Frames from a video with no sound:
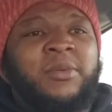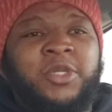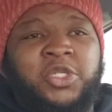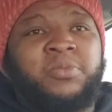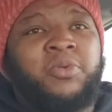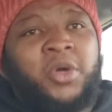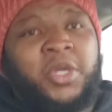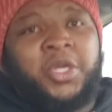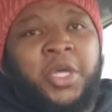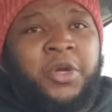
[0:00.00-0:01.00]
I'm
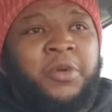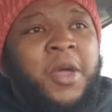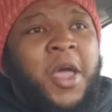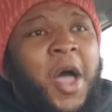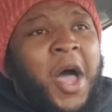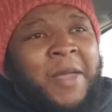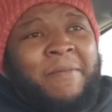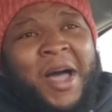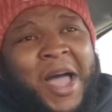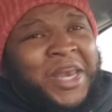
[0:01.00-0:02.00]
disappointed in him. I
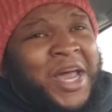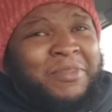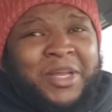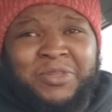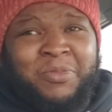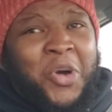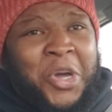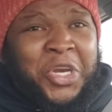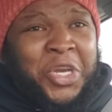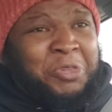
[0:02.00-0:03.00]
mind, I'm
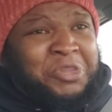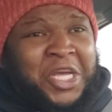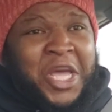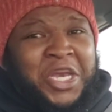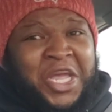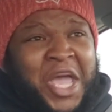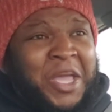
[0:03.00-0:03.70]
disappointed in him suddenly.